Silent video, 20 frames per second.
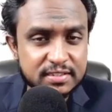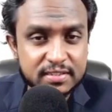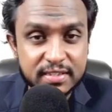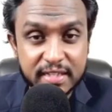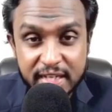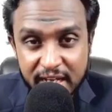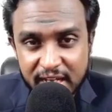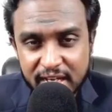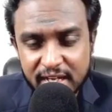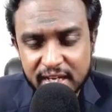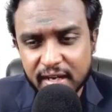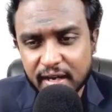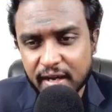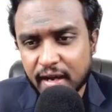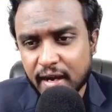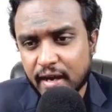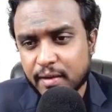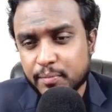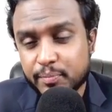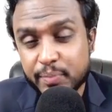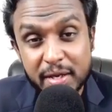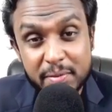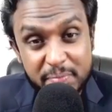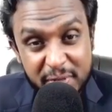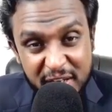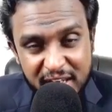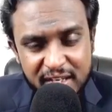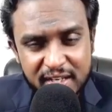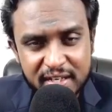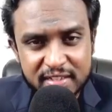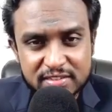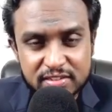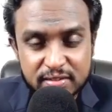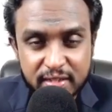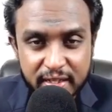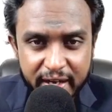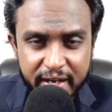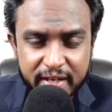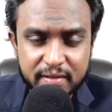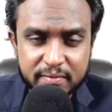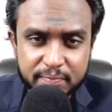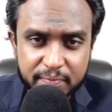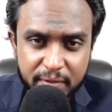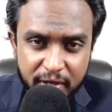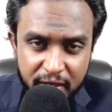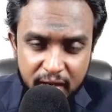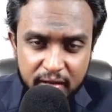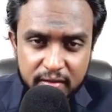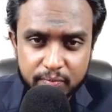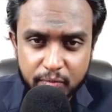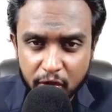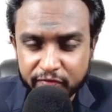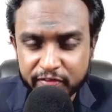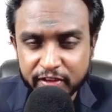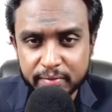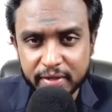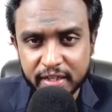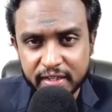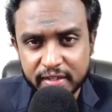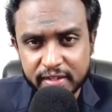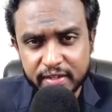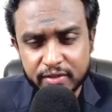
DPP is direct product profitability.